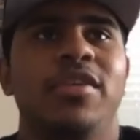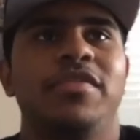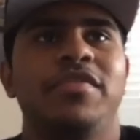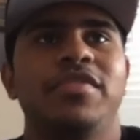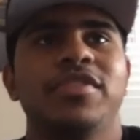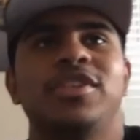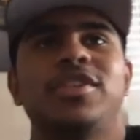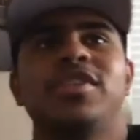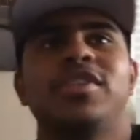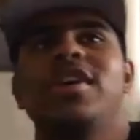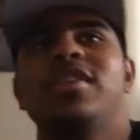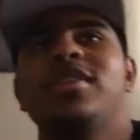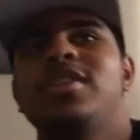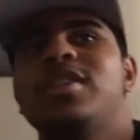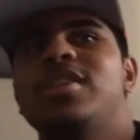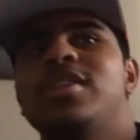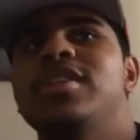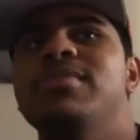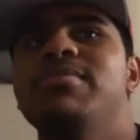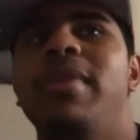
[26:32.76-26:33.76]
for
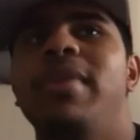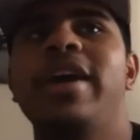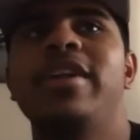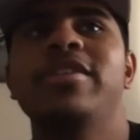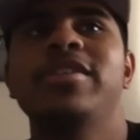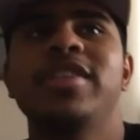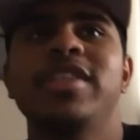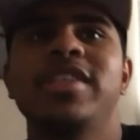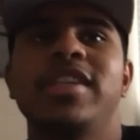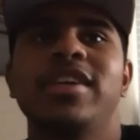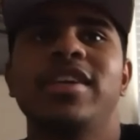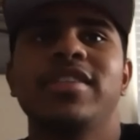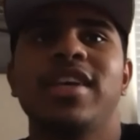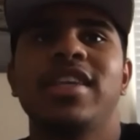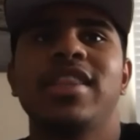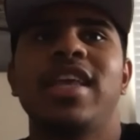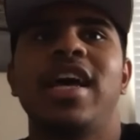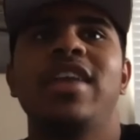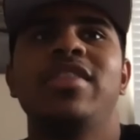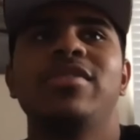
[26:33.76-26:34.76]
such minor details
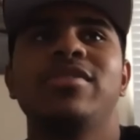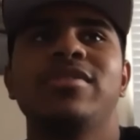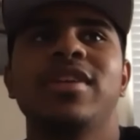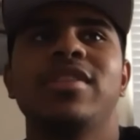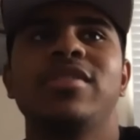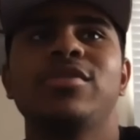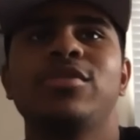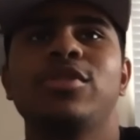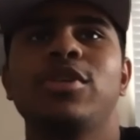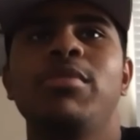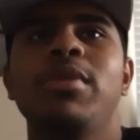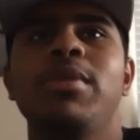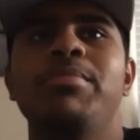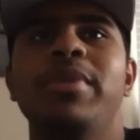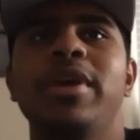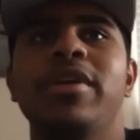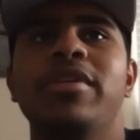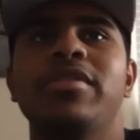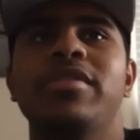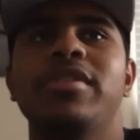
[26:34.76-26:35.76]
like that, there's so many
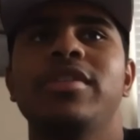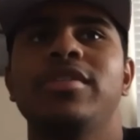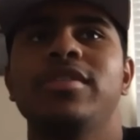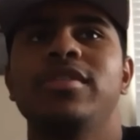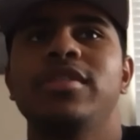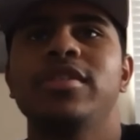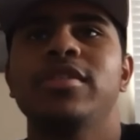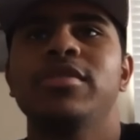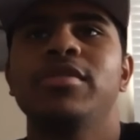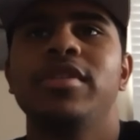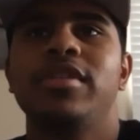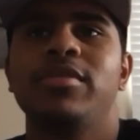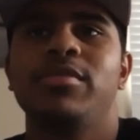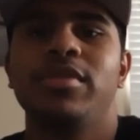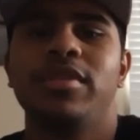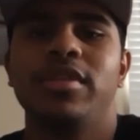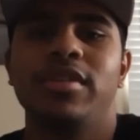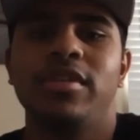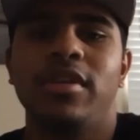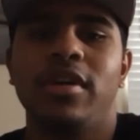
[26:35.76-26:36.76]
bigger things to deal with
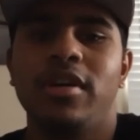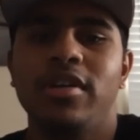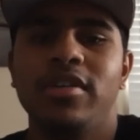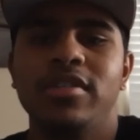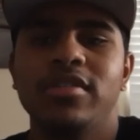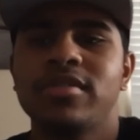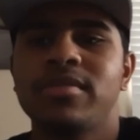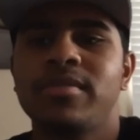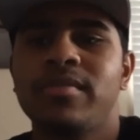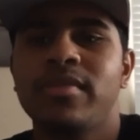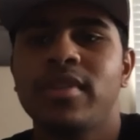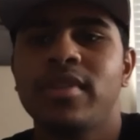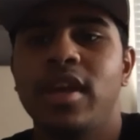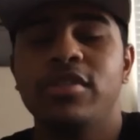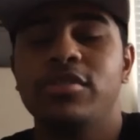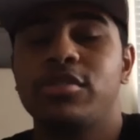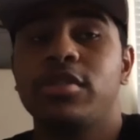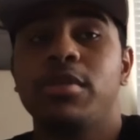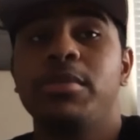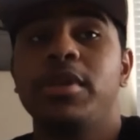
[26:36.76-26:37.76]
within cars, and
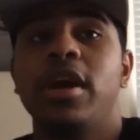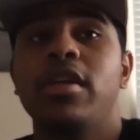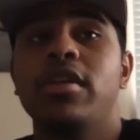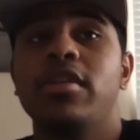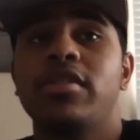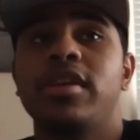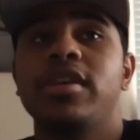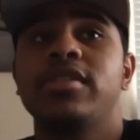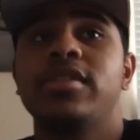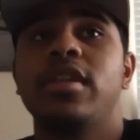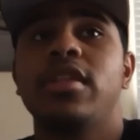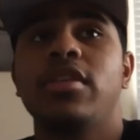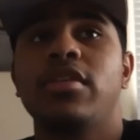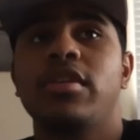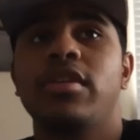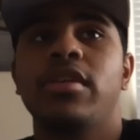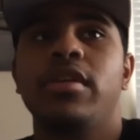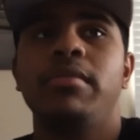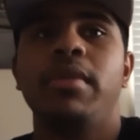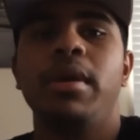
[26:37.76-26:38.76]
there's so many other things that they're
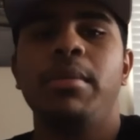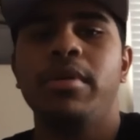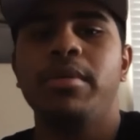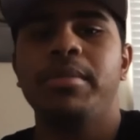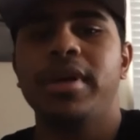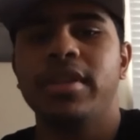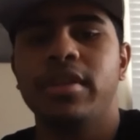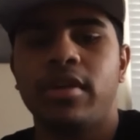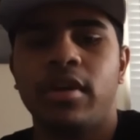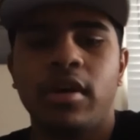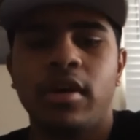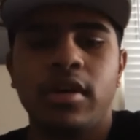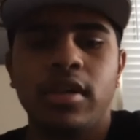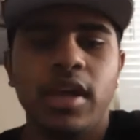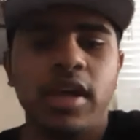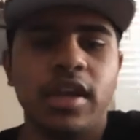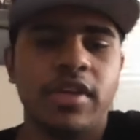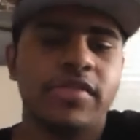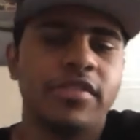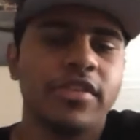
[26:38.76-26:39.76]
gonna remember about the car.
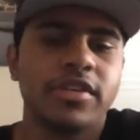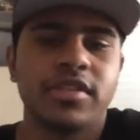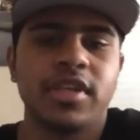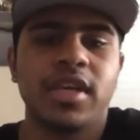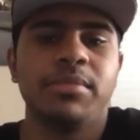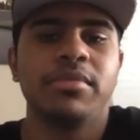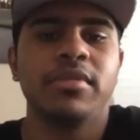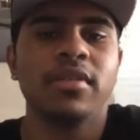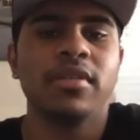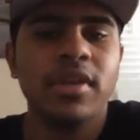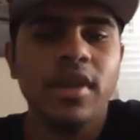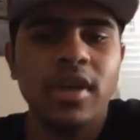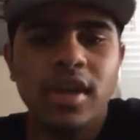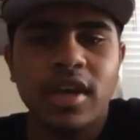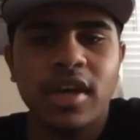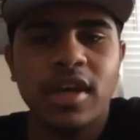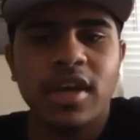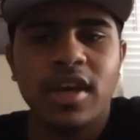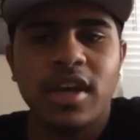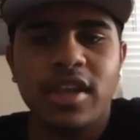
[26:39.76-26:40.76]
Like for example,
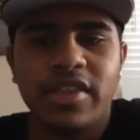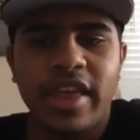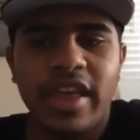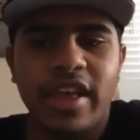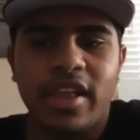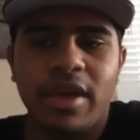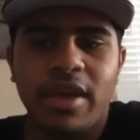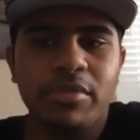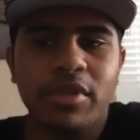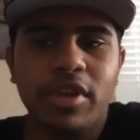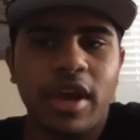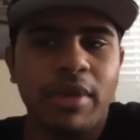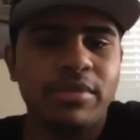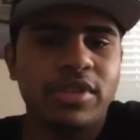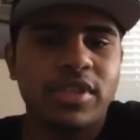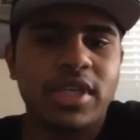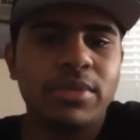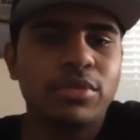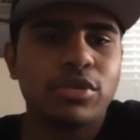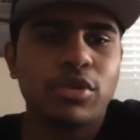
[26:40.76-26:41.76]
I'm
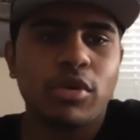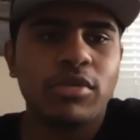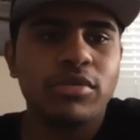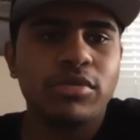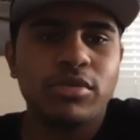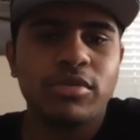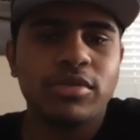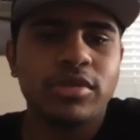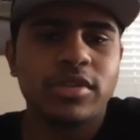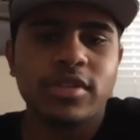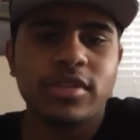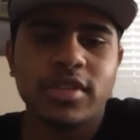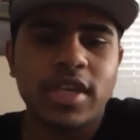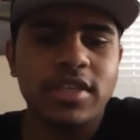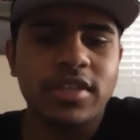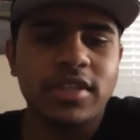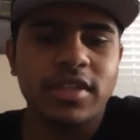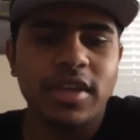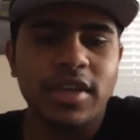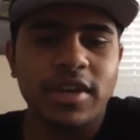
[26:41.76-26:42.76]
just keep scrolling through this
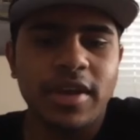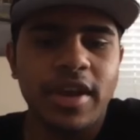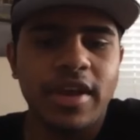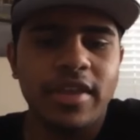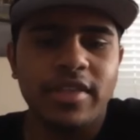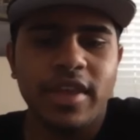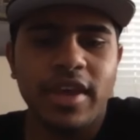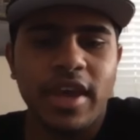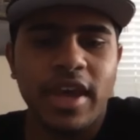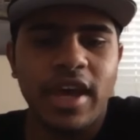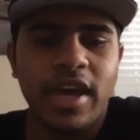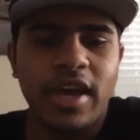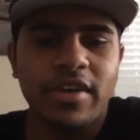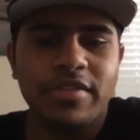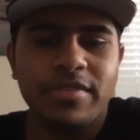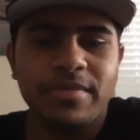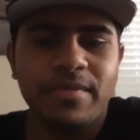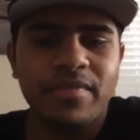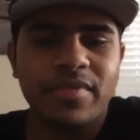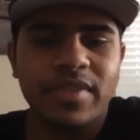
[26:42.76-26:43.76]
Escalade, and they
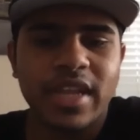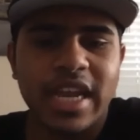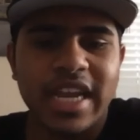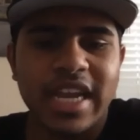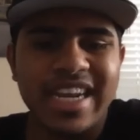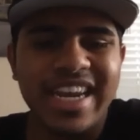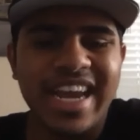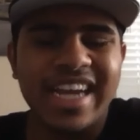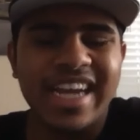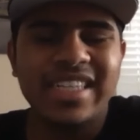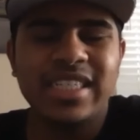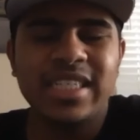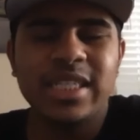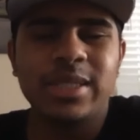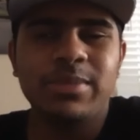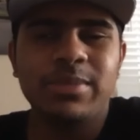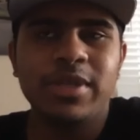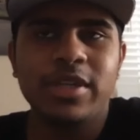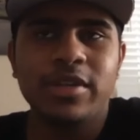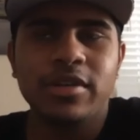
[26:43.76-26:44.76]
have a 19
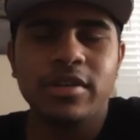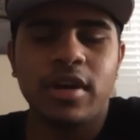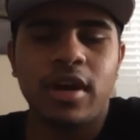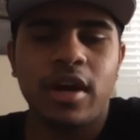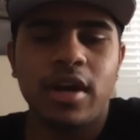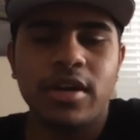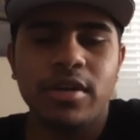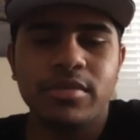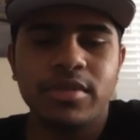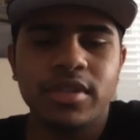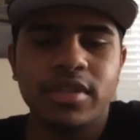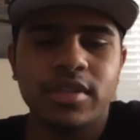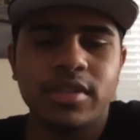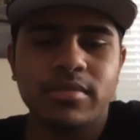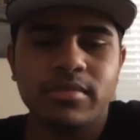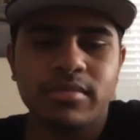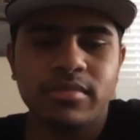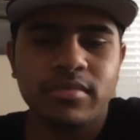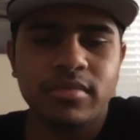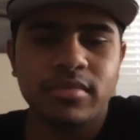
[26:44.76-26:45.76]
speaker audio
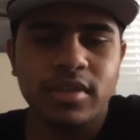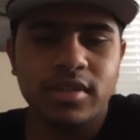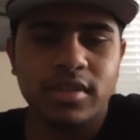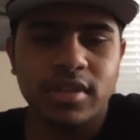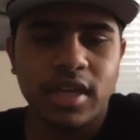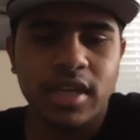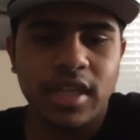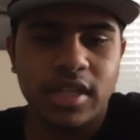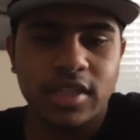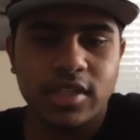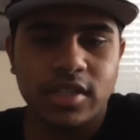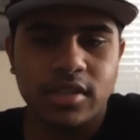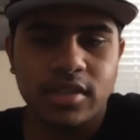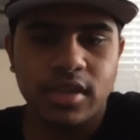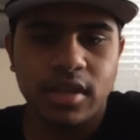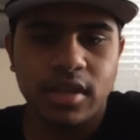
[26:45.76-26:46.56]
system. Looks like that's